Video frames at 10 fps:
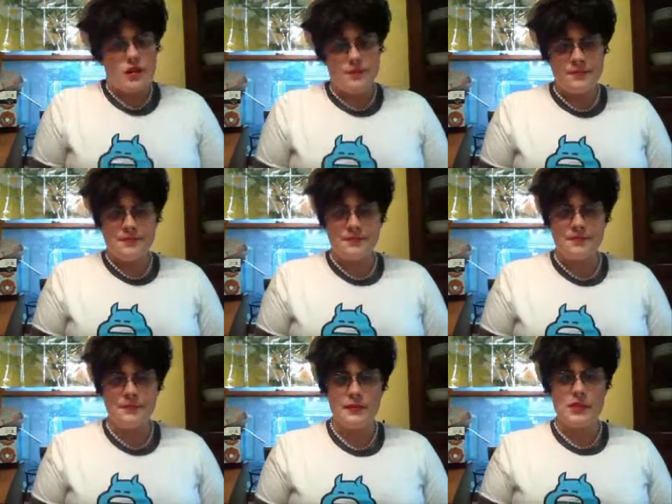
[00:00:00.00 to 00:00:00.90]
Hmm,
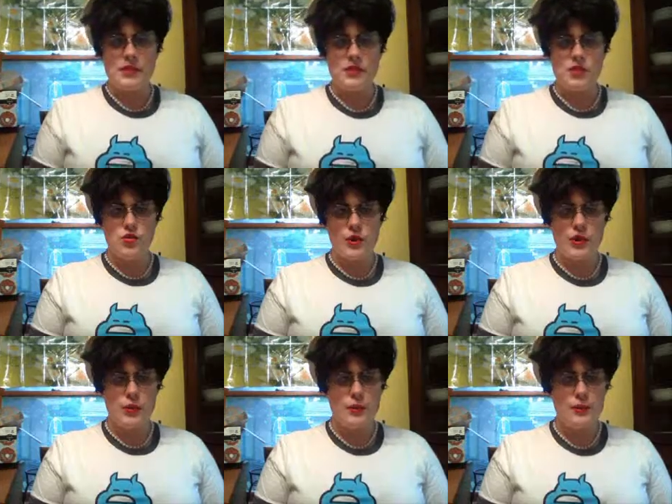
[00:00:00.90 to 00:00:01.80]
that's a
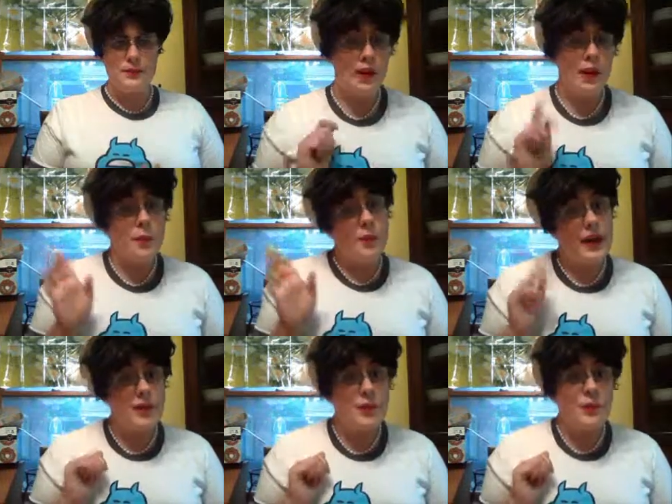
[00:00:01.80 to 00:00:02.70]
strange one.
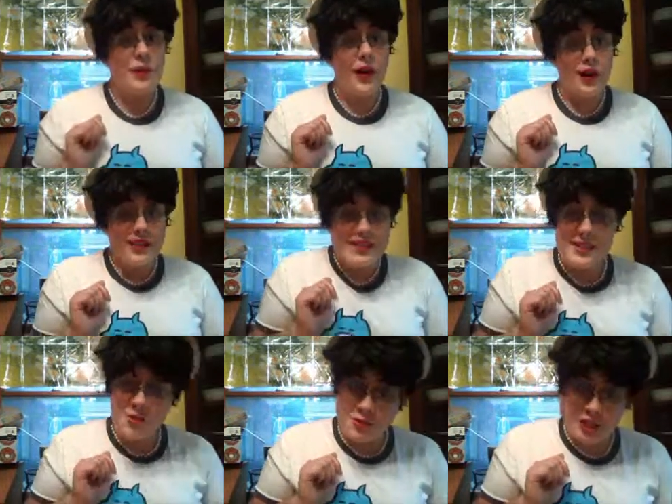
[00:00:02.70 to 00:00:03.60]
But regardless
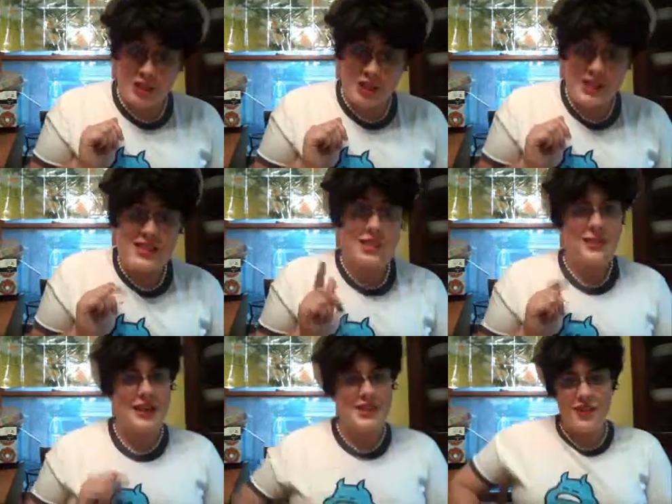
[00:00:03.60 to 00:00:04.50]
of strangeness, you
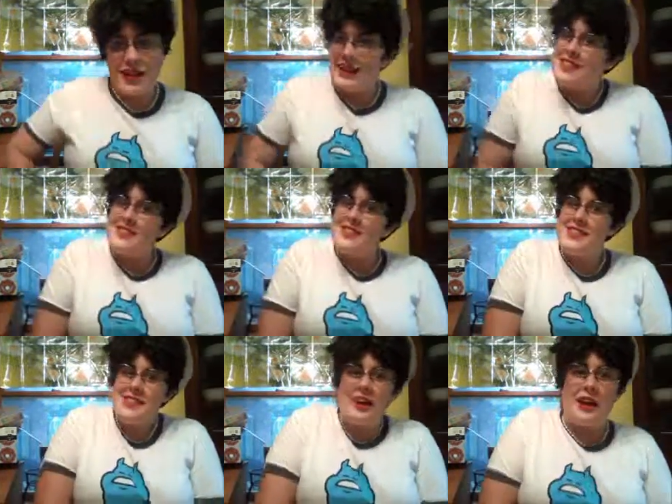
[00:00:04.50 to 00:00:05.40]
asked for answers,
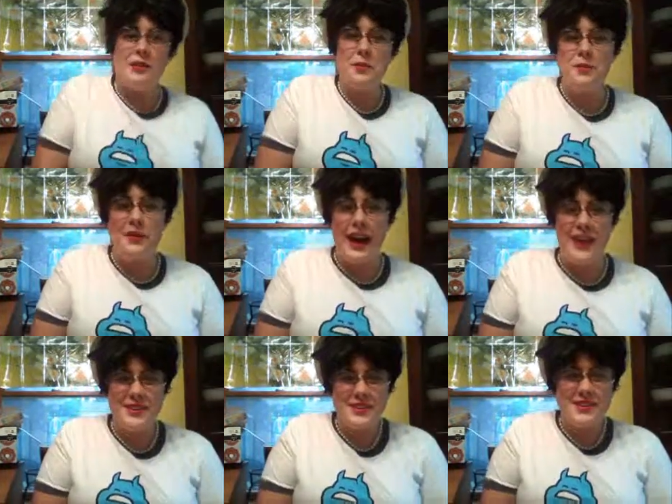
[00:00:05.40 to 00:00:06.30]
so I will
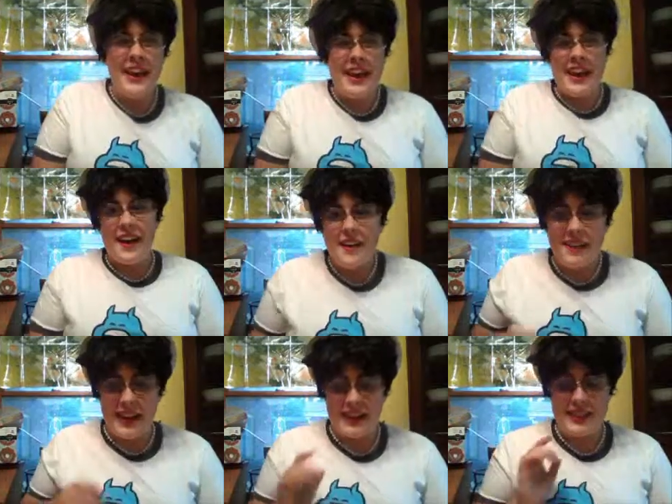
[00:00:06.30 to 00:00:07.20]
provide.
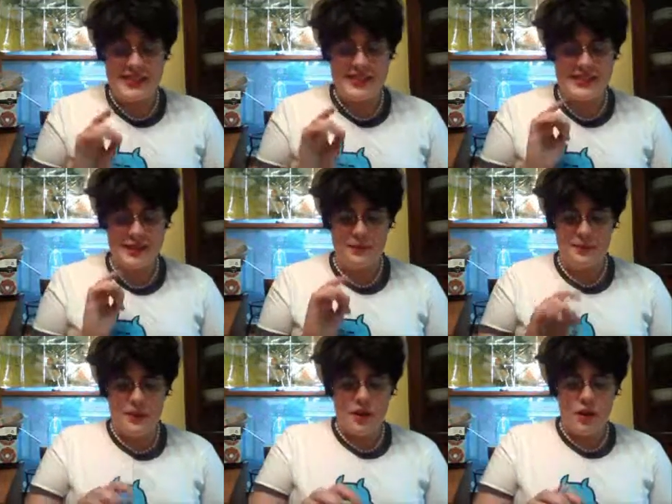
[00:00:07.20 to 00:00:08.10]
okay, let's see.
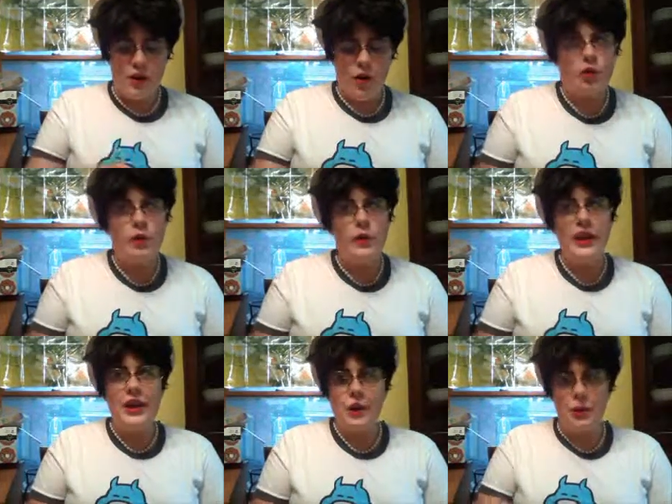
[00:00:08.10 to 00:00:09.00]
Are we
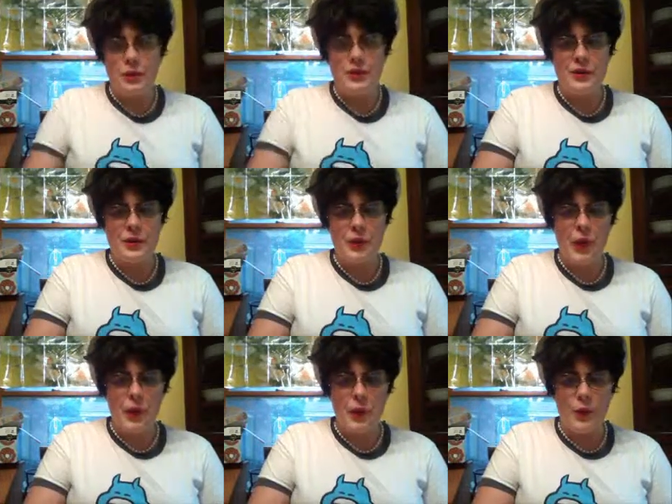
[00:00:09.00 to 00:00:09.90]
human or
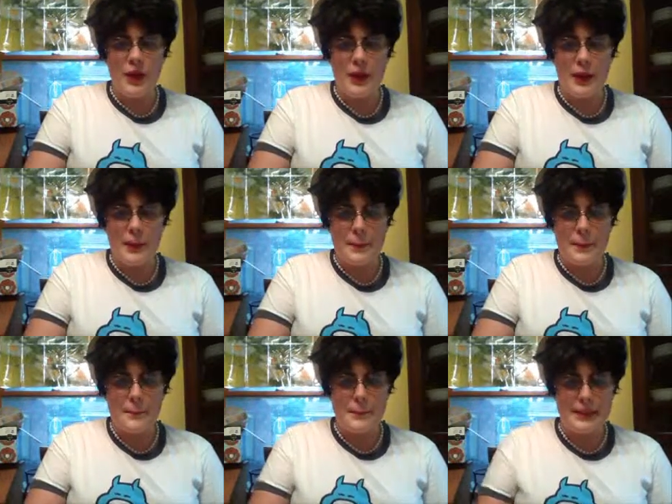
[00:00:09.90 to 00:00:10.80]
are we
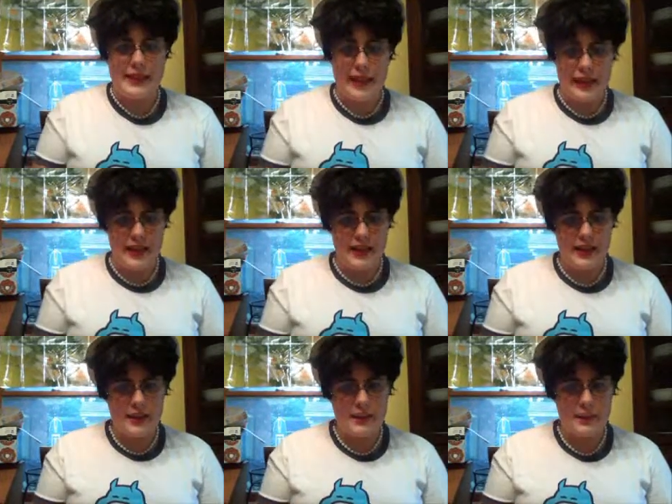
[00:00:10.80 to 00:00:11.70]

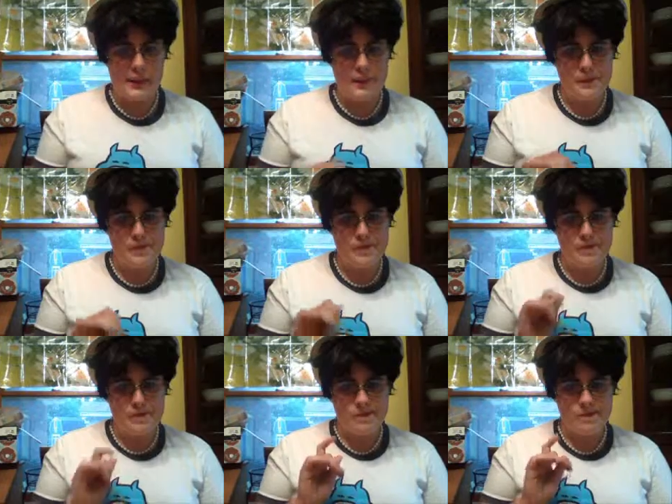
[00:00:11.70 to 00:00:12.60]
blank?
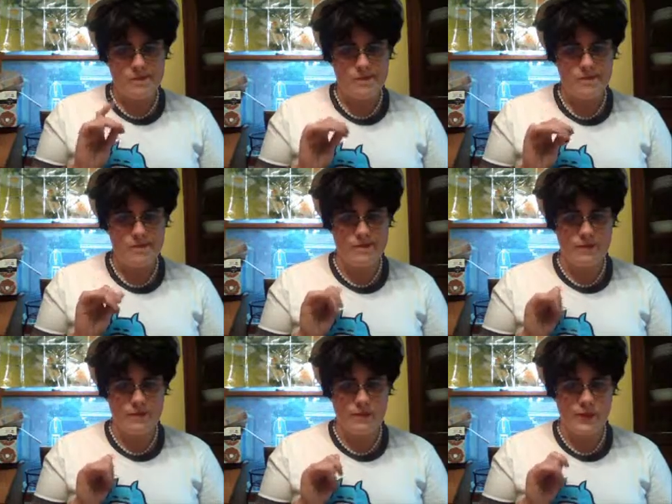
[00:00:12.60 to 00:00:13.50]

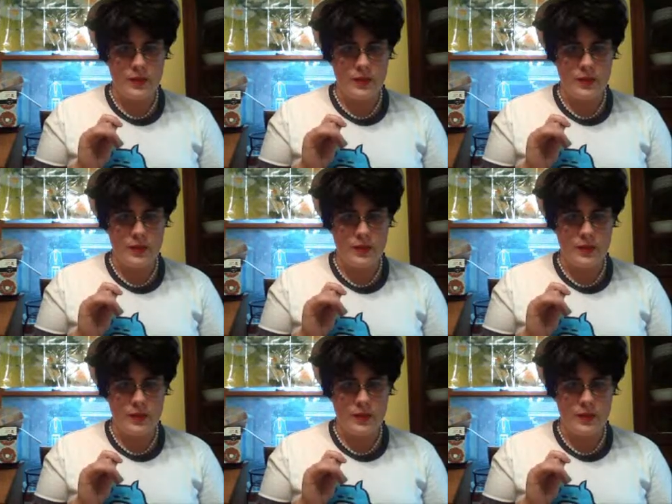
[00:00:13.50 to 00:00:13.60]
Hmm.